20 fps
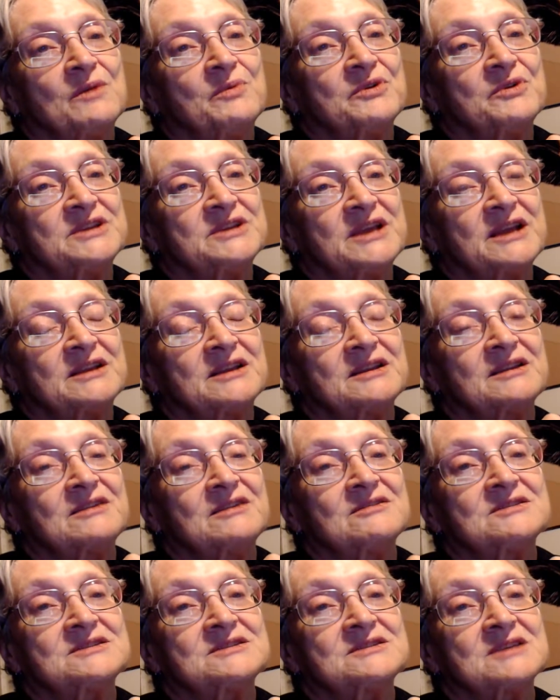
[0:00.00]
protecting
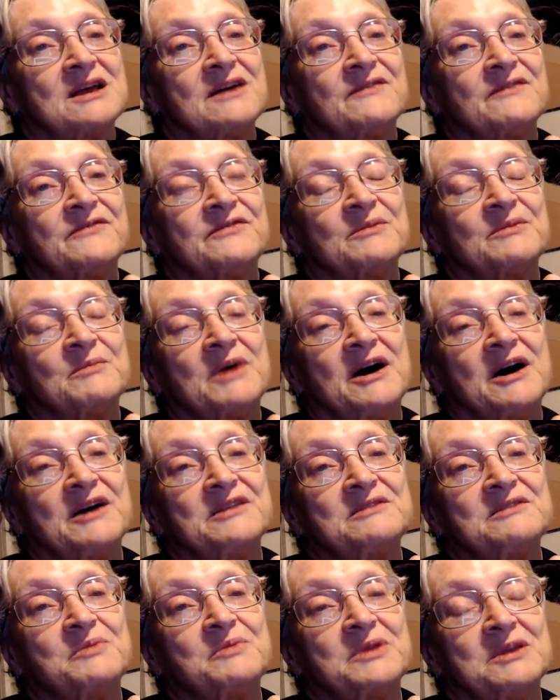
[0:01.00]
yourself from
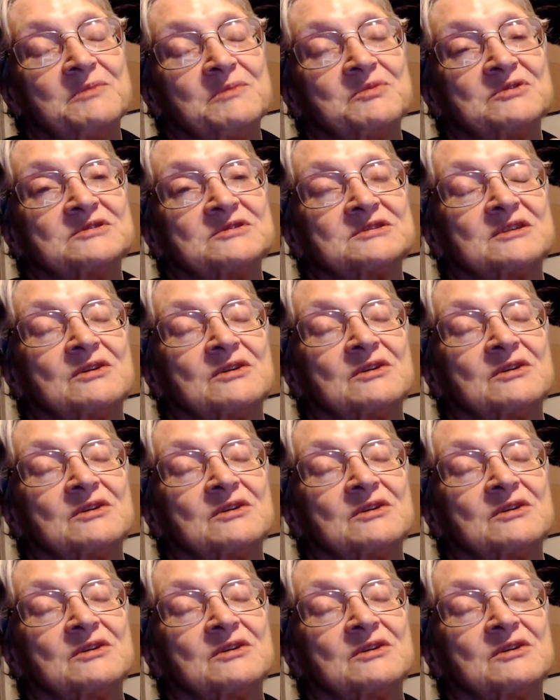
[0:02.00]
other people's